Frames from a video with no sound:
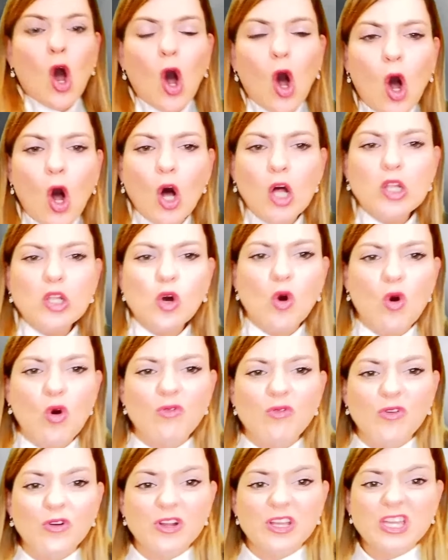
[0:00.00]
all
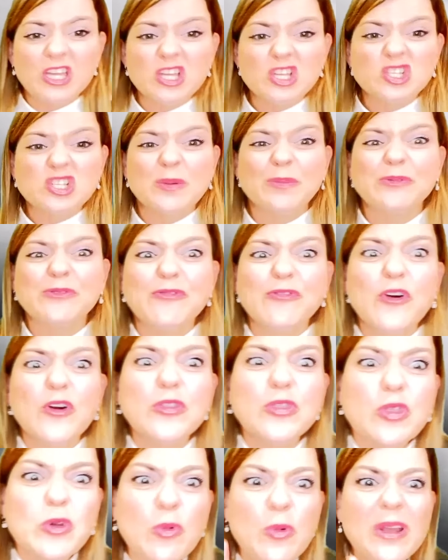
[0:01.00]
over Egypt. For
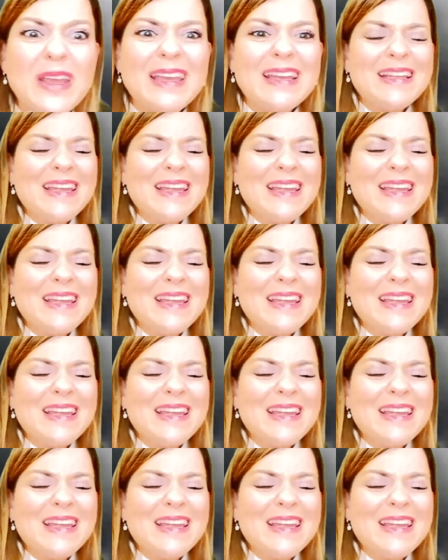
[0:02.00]
3